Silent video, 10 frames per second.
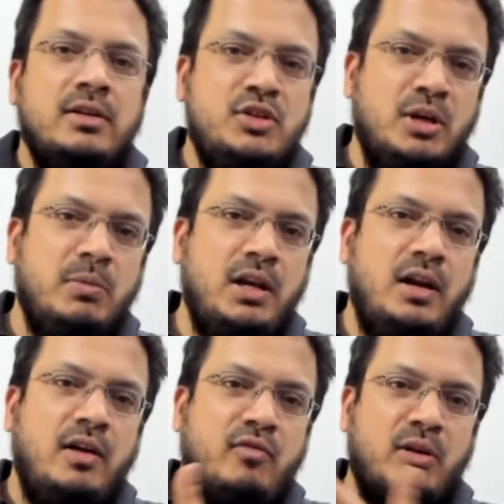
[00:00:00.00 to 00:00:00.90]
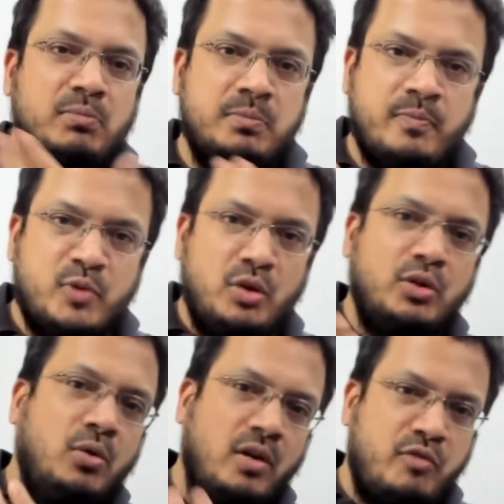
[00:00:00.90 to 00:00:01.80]
Germany learned from, the
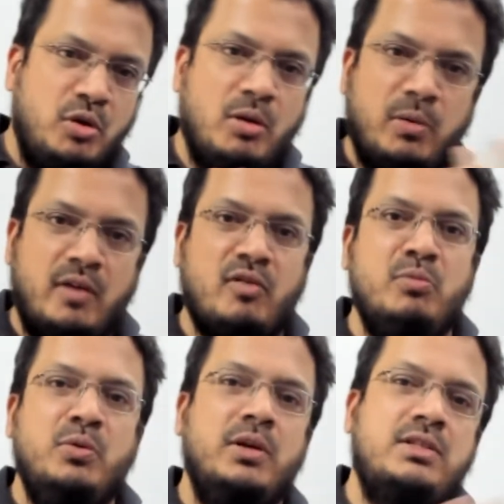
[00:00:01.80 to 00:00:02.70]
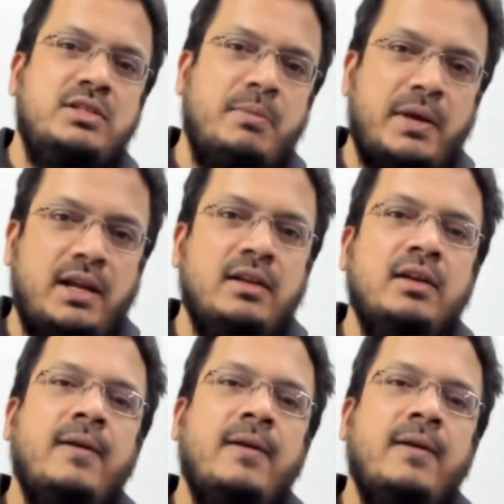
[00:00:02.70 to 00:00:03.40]
whole of Europe learned from US, Japan,